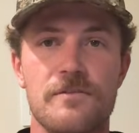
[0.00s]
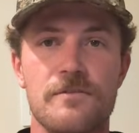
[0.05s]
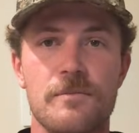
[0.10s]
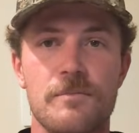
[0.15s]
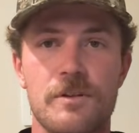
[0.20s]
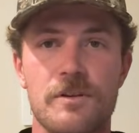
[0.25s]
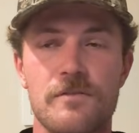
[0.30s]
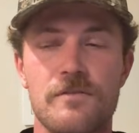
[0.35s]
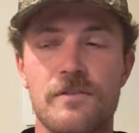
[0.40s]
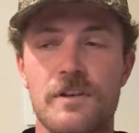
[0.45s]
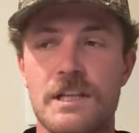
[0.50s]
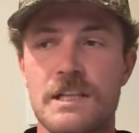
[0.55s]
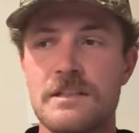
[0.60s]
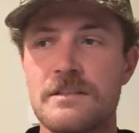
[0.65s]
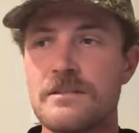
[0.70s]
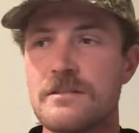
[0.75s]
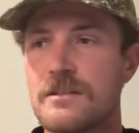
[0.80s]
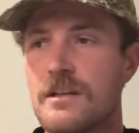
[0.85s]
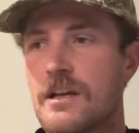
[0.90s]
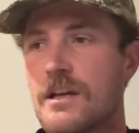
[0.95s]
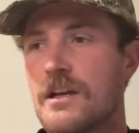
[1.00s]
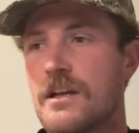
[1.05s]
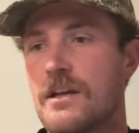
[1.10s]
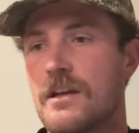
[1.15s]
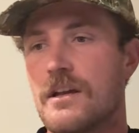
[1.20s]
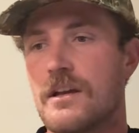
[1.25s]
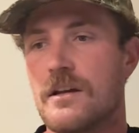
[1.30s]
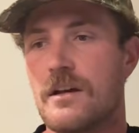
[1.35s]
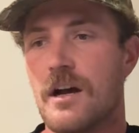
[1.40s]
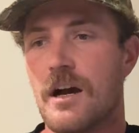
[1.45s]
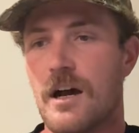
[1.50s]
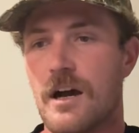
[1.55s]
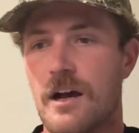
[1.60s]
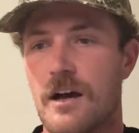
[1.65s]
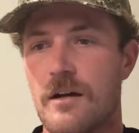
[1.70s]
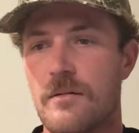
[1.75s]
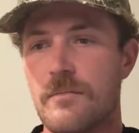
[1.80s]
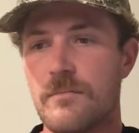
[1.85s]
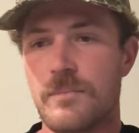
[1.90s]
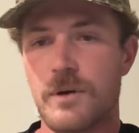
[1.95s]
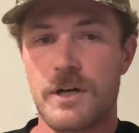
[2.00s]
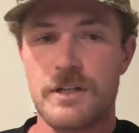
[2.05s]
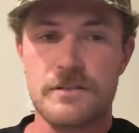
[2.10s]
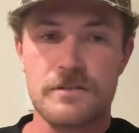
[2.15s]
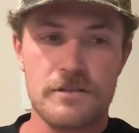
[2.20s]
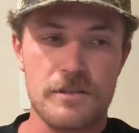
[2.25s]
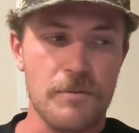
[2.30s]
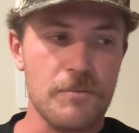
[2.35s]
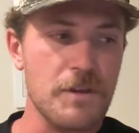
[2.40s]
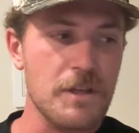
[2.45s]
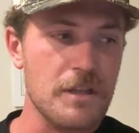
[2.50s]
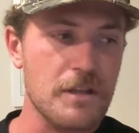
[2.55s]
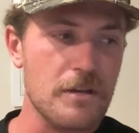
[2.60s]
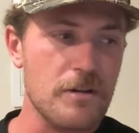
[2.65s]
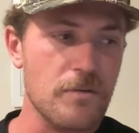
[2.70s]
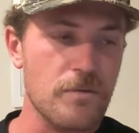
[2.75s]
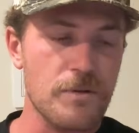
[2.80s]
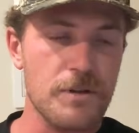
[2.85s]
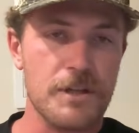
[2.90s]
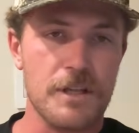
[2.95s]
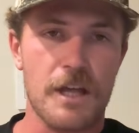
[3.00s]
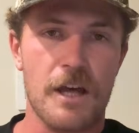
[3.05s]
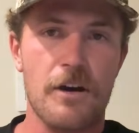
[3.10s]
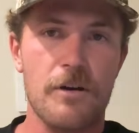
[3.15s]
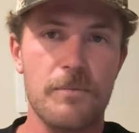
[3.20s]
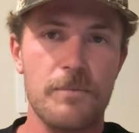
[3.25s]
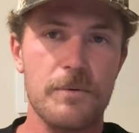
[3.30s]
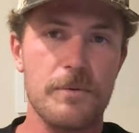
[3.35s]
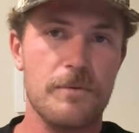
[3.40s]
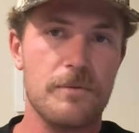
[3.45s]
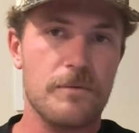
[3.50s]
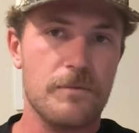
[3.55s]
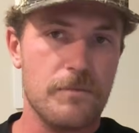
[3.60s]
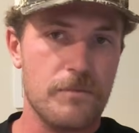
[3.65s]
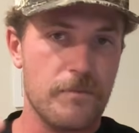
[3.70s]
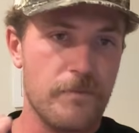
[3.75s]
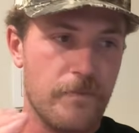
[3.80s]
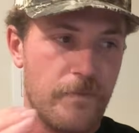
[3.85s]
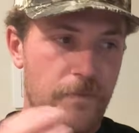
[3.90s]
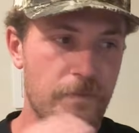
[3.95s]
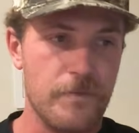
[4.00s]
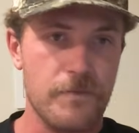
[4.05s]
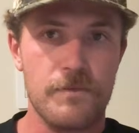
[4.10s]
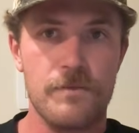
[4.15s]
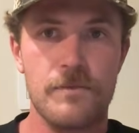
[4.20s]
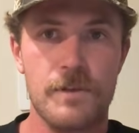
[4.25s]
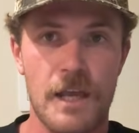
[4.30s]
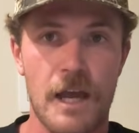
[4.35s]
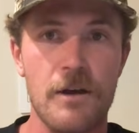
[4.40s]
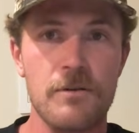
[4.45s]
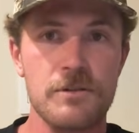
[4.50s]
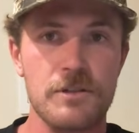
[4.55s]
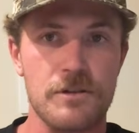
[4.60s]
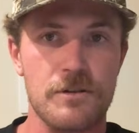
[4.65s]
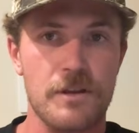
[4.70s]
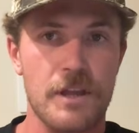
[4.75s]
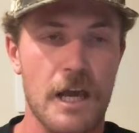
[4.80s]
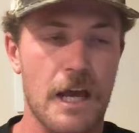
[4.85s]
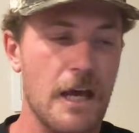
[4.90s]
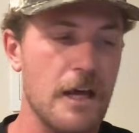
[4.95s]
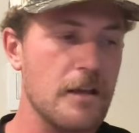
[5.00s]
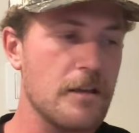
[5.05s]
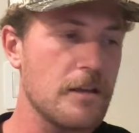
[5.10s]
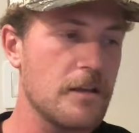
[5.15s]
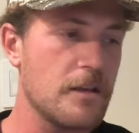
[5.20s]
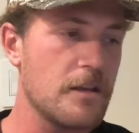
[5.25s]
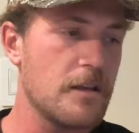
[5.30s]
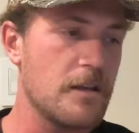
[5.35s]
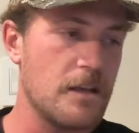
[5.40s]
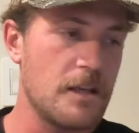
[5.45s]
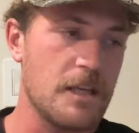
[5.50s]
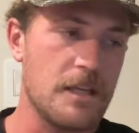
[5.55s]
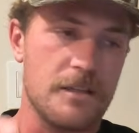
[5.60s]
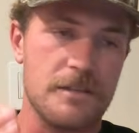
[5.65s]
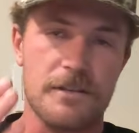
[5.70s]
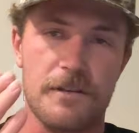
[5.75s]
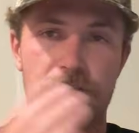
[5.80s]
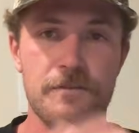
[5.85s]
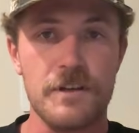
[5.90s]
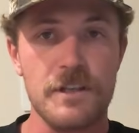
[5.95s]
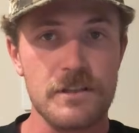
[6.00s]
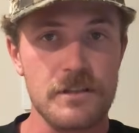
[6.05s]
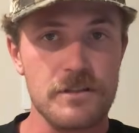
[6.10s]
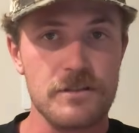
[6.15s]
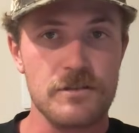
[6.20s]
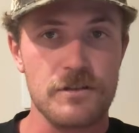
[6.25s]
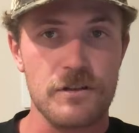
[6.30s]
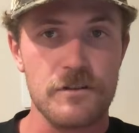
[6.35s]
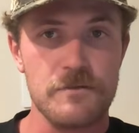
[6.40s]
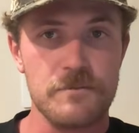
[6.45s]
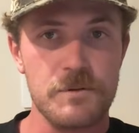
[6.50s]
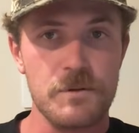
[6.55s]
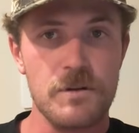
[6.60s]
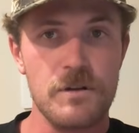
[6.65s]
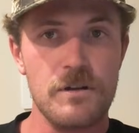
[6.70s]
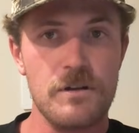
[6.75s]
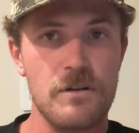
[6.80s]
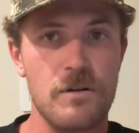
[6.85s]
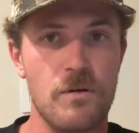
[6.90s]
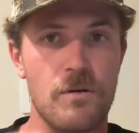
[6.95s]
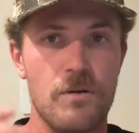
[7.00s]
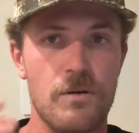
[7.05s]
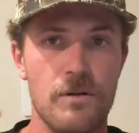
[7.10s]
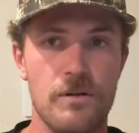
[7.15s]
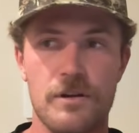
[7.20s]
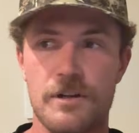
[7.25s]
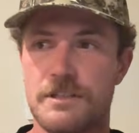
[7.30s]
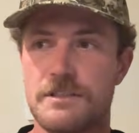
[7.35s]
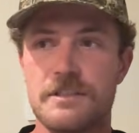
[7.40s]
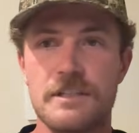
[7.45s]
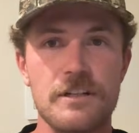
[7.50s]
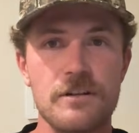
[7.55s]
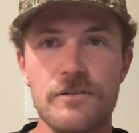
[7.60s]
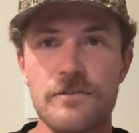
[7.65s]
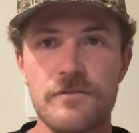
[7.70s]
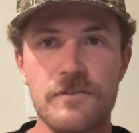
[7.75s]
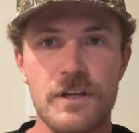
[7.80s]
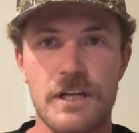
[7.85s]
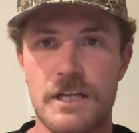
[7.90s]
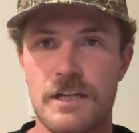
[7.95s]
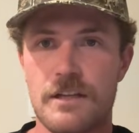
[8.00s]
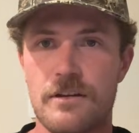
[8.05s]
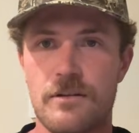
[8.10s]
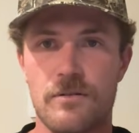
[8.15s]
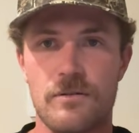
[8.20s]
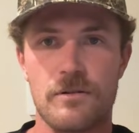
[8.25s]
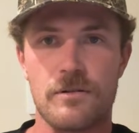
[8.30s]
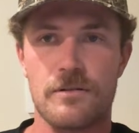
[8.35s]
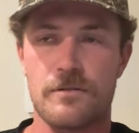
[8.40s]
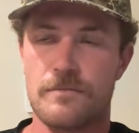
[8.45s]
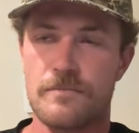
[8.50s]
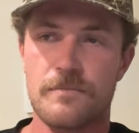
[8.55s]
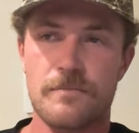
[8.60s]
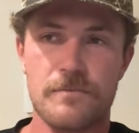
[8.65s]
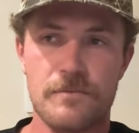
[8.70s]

from their fins. But something that'll really help counter that is a finless surfboard or a single fin, or